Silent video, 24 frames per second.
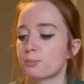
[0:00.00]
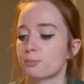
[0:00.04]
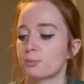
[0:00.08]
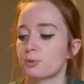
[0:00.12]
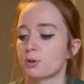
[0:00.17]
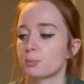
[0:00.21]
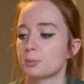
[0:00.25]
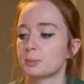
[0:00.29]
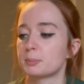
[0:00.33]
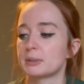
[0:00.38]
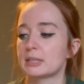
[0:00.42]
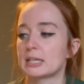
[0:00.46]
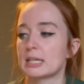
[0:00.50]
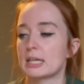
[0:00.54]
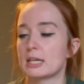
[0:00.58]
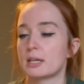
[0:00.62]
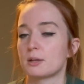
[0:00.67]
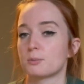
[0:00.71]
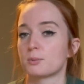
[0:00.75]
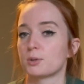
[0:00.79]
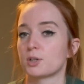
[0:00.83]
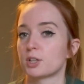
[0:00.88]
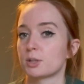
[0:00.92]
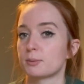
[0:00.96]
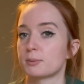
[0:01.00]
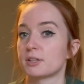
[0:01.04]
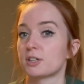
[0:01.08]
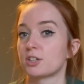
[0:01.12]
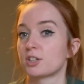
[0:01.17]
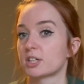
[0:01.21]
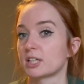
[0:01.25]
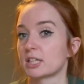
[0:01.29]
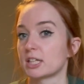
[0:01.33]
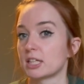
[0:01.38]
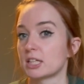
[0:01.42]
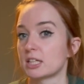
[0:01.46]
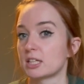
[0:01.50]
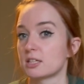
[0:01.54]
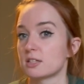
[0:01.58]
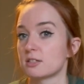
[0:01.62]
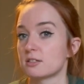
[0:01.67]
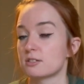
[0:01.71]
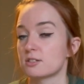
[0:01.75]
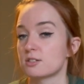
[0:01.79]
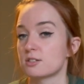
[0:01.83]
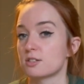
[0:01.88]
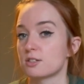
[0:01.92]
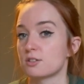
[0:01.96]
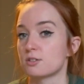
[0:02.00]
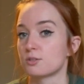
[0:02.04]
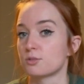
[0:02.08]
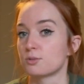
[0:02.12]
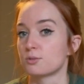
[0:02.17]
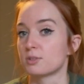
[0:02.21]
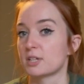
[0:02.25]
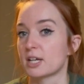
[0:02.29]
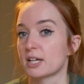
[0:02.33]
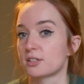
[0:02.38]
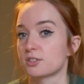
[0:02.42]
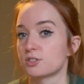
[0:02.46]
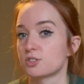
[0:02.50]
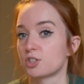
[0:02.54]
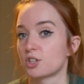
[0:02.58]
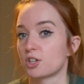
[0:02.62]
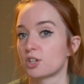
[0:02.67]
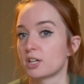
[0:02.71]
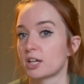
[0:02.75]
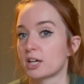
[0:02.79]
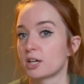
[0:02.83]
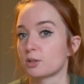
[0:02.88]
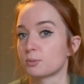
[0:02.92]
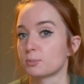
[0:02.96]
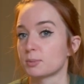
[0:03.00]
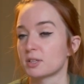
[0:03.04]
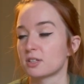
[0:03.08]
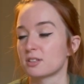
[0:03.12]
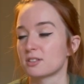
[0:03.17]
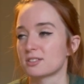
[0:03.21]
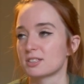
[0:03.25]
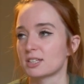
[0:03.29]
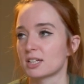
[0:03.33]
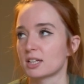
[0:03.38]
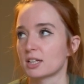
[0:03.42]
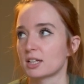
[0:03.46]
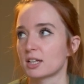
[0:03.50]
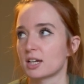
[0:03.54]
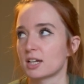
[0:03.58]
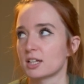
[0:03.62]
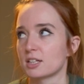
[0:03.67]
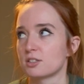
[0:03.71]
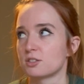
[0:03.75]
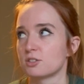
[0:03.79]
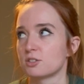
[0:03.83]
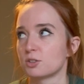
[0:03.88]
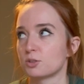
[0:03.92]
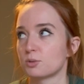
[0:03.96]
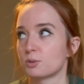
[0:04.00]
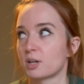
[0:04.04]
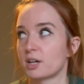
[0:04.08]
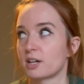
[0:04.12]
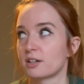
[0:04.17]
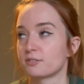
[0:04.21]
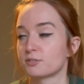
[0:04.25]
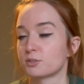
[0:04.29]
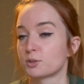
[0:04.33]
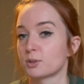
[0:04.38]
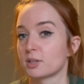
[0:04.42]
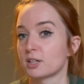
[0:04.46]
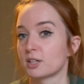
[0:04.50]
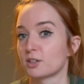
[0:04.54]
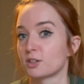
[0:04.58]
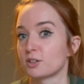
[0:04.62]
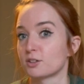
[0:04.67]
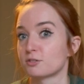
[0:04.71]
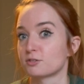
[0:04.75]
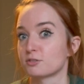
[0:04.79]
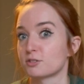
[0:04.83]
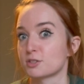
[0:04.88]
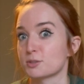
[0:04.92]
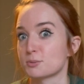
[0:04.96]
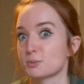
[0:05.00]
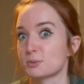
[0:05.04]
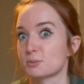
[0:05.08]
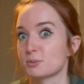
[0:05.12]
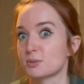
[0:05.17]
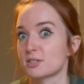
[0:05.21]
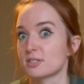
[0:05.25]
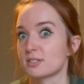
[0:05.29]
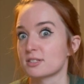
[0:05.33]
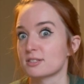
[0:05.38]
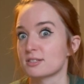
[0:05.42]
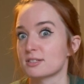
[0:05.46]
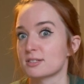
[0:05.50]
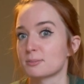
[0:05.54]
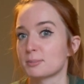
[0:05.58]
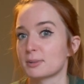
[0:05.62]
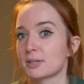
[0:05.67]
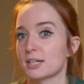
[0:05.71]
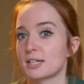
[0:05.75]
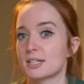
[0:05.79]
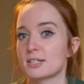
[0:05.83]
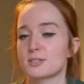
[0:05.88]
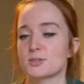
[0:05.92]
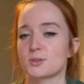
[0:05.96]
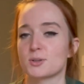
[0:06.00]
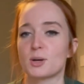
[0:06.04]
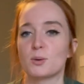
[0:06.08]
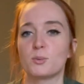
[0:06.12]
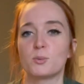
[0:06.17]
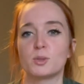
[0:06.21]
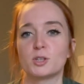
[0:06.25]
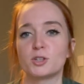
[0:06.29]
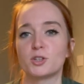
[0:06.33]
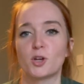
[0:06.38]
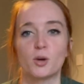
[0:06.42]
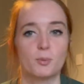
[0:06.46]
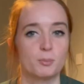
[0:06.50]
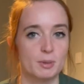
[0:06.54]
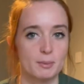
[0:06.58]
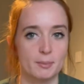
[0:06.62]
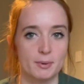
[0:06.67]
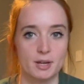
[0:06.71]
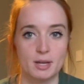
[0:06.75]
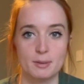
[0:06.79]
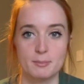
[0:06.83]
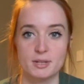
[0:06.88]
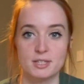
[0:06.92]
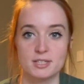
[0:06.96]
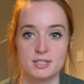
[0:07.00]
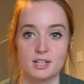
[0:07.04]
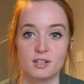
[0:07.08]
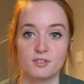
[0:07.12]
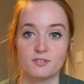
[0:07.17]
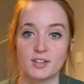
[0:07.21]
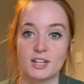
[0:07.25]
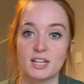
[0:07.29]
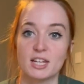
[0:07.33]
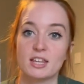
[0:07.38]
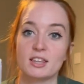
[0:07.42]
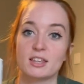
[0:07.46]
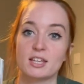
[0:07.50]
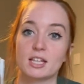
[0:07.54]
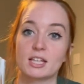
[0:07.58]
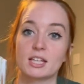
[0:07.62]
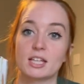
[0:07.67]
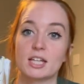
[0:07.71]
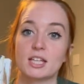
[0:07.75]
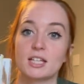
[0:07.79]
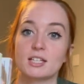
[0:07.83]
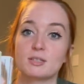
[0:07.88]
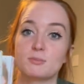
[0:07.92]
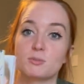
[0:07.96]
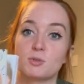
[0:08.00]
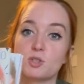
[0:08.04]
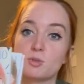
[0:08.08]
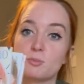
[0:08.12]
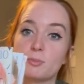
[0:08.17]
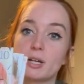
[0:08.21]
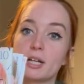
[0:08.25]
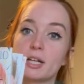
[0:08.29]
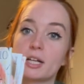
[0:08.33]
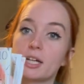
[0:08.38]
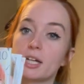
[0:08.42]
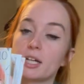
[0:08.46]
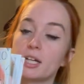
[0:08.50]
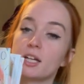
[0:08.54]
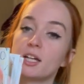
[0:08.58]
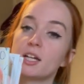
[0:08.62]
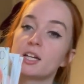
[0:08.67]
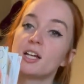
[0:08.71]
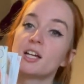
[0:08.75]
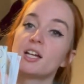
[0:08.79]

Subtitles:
Probably we're going to be looking into next year now, because I do have quite a lot of Christmas presents to buy, so I will not be buying myself anything like as much manga.